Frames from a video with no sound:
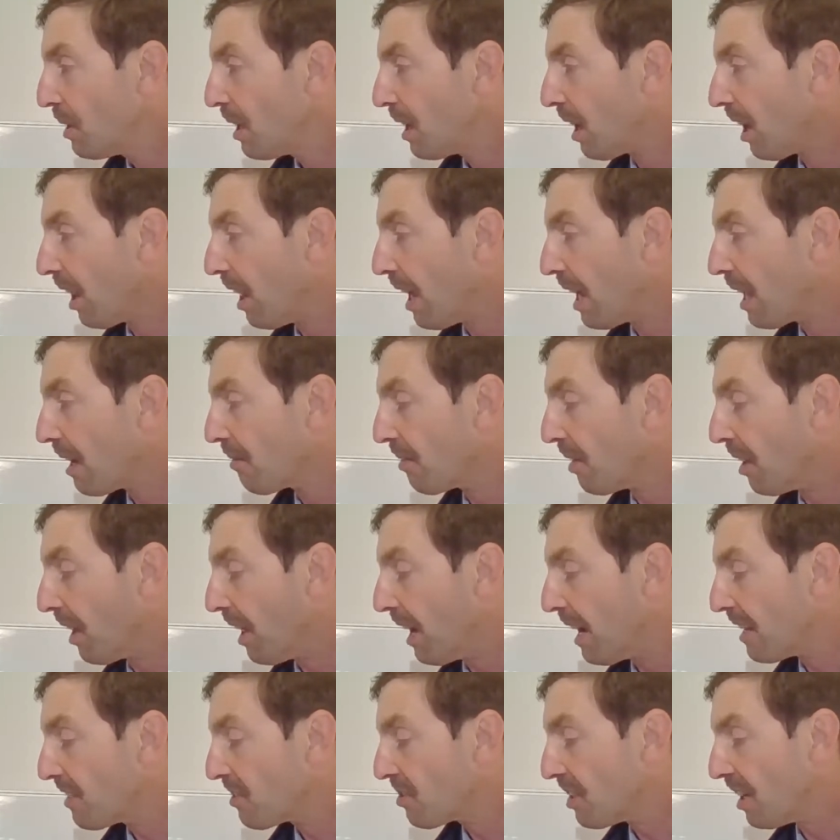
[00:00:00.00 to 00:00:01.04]
had a lot of you
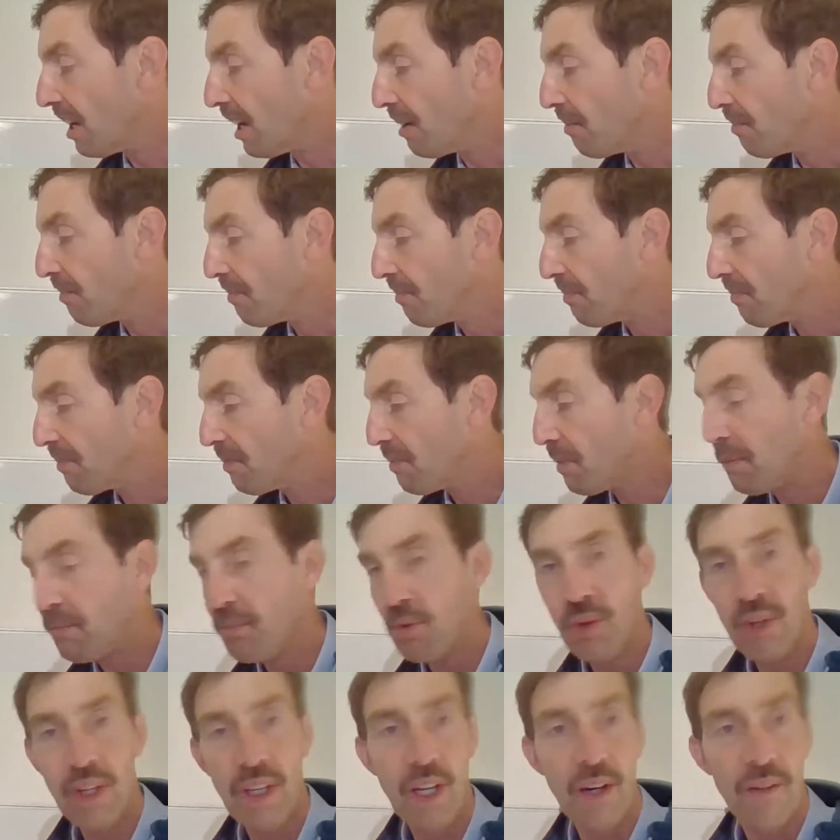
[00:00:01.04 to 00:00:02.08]
last time. Maybe
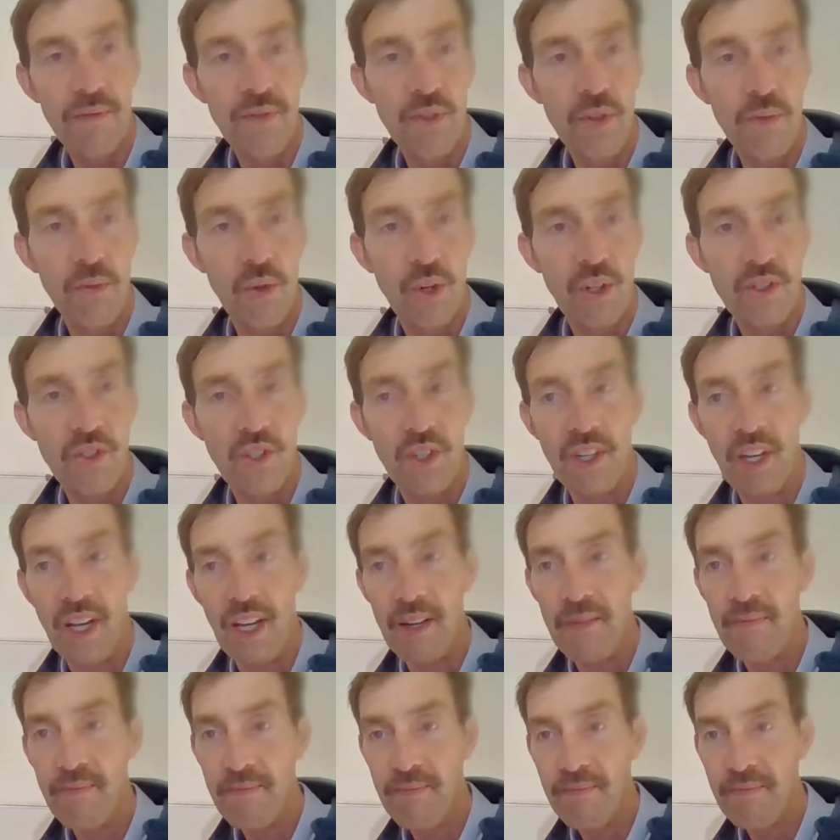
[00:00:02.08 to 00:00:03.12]
we'll get a few more
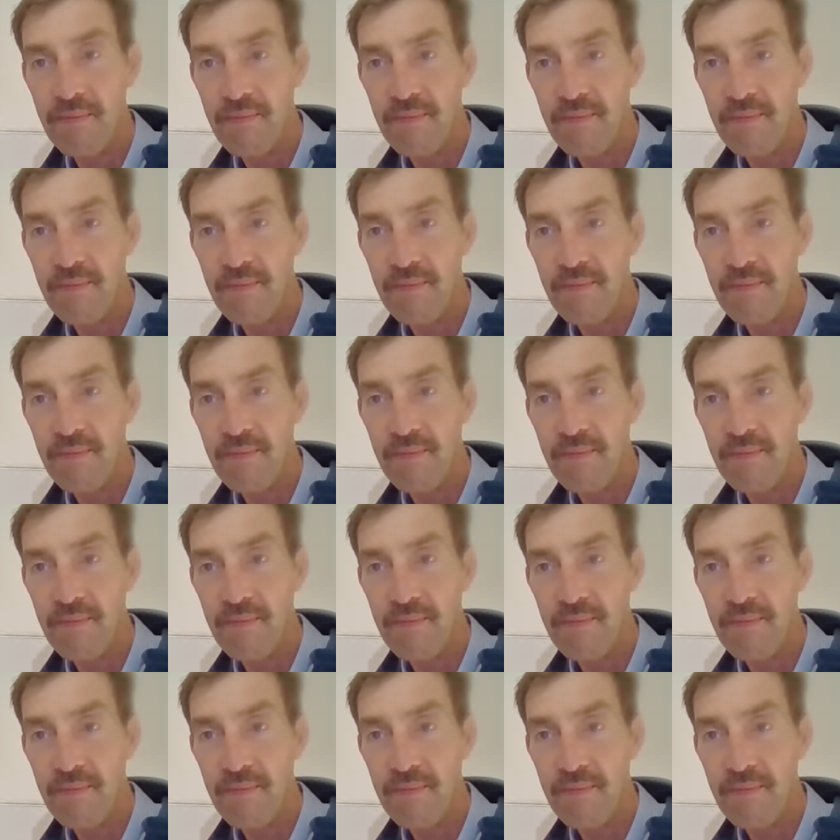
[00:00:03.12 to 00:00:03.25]
today.